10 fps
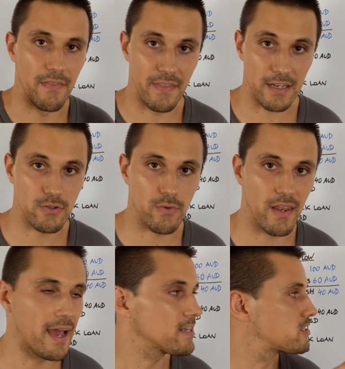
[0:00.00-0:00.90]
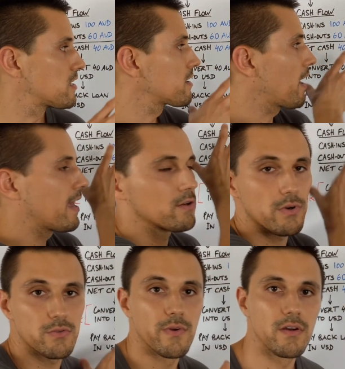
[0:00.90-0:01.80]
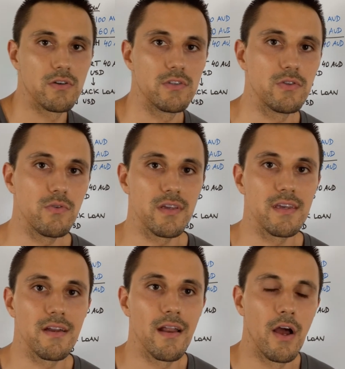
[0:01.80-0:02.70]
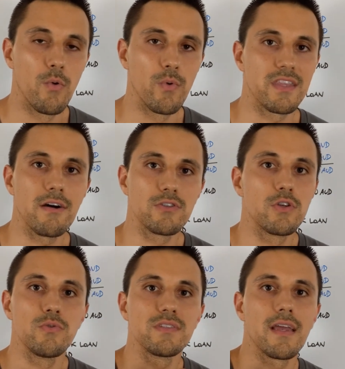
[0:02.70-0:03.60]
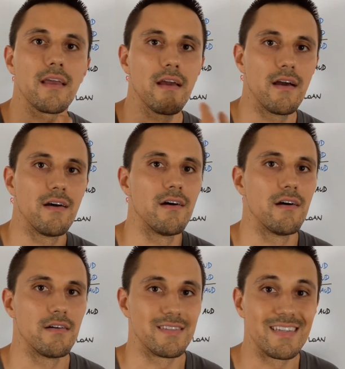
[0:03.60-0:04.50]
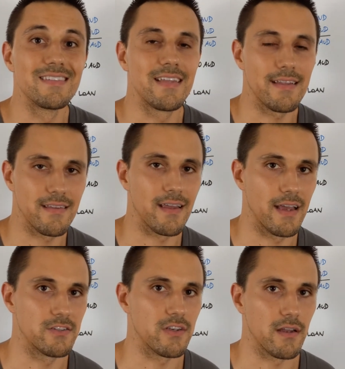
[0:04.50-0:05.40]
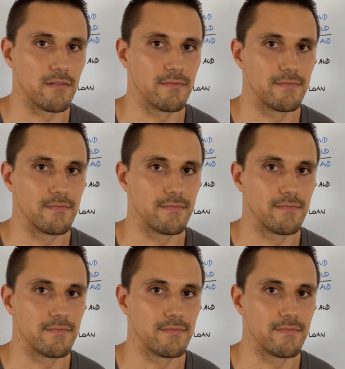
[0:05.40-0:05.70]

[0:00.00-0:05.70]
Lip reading: natural hedging and what we could do here without using synthetic hedging.